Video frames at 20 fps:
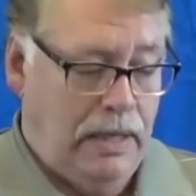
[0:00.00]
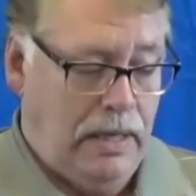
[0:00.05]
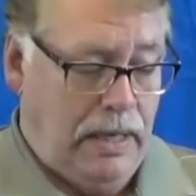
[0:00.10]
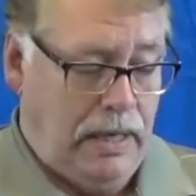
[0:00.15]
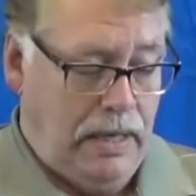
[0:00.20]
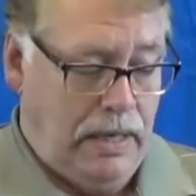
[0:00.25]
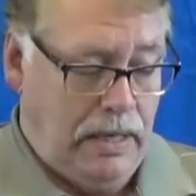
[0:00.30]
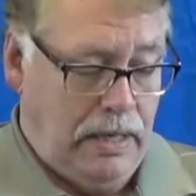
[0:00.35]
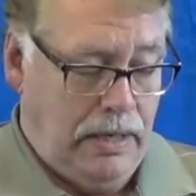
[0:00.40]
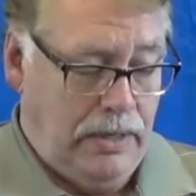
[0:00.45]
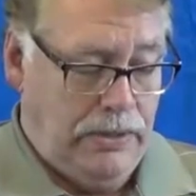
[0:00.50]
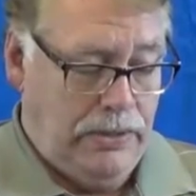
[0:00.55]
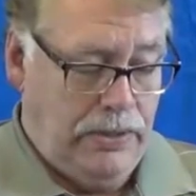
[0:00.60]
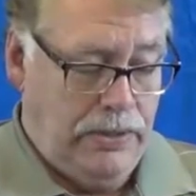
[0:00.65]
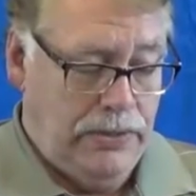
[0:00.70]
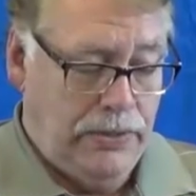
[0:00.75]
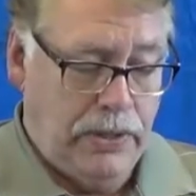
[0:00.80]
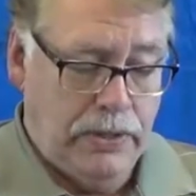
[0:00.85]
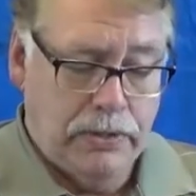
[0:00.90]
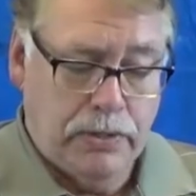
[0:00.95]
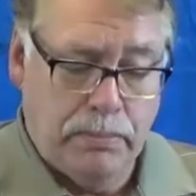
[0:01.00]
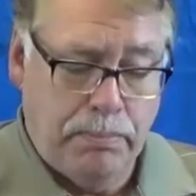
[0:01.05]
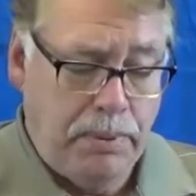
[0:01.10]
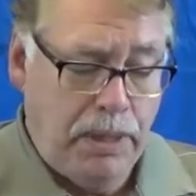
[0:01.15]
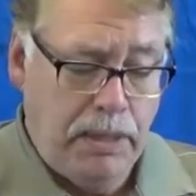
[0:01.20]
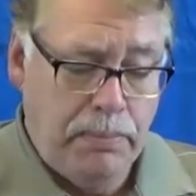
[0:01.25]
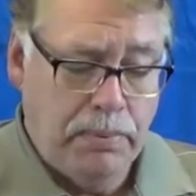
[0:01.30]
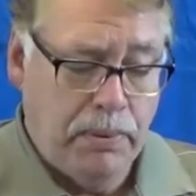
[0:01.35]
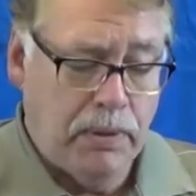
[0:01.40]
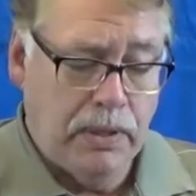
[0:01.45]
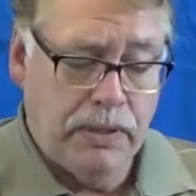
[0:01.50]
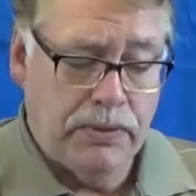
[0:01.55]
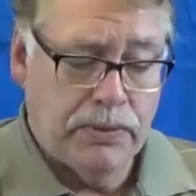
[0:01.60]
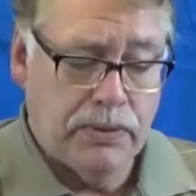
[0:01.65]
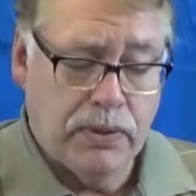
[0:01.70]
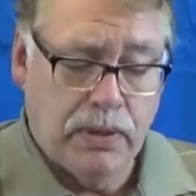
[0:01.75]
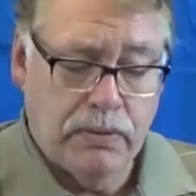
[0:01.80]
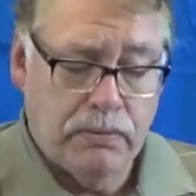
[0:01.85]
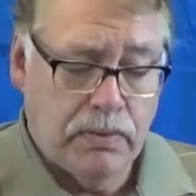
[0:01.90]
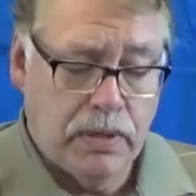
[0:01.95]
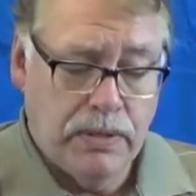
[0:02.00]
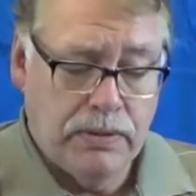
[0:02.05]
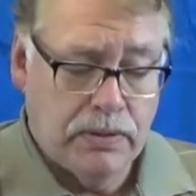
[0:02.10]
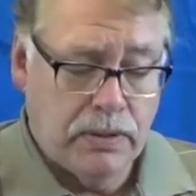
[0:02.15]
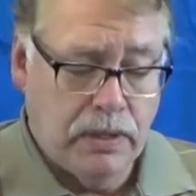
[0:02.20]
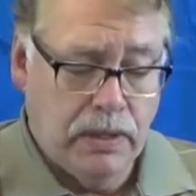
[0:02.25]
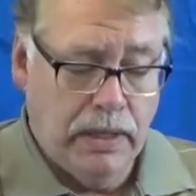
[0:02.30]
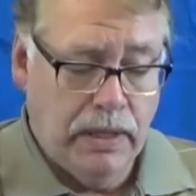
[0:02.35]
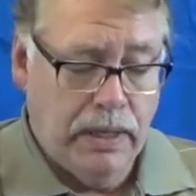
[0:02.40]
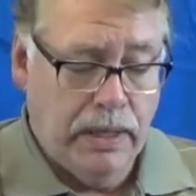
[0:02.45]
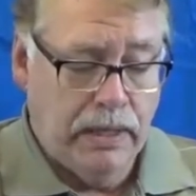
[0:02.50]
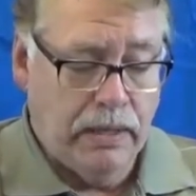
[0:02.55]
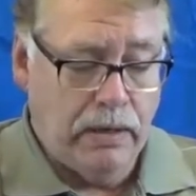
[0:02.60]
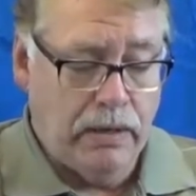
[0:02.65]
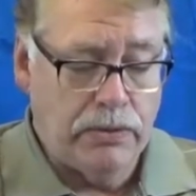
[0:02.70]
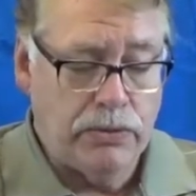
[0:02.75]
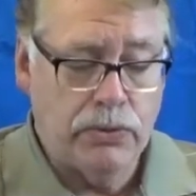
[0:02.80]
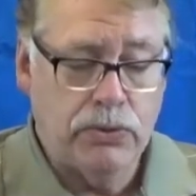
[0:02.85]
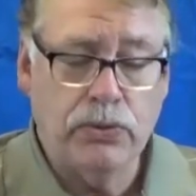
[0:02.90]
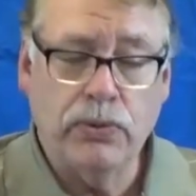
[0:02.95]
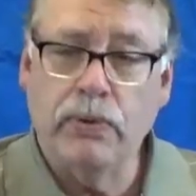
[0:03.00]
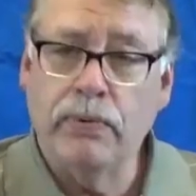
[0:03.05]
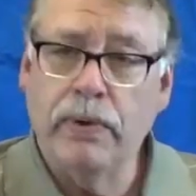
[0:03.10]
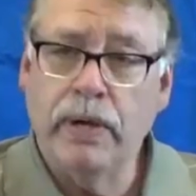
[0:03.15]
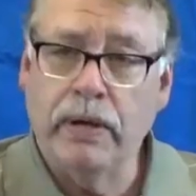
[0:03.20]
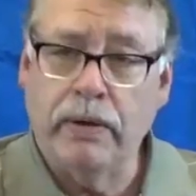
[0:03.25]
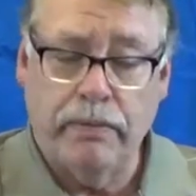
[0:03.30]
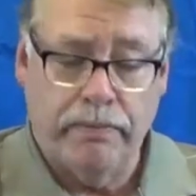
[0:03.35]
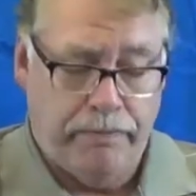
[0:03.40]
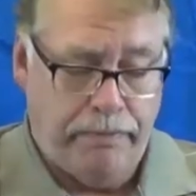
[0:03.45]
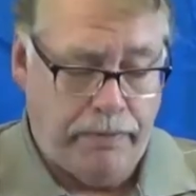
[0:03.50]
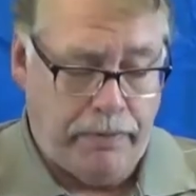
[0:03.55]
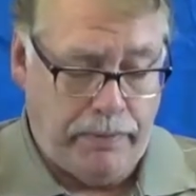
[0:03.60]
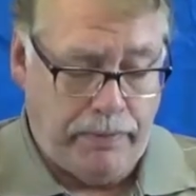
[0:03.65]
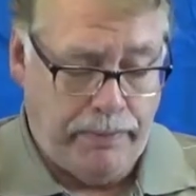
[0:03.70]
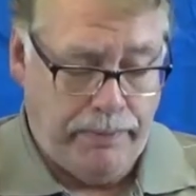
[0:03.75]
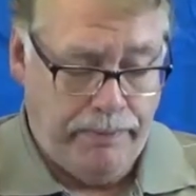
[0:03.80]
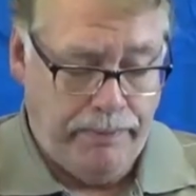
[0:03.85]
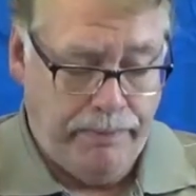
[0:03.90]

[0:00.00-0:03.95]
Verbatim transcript: Uh, she says the people at Sunrise Clinic are so helpful.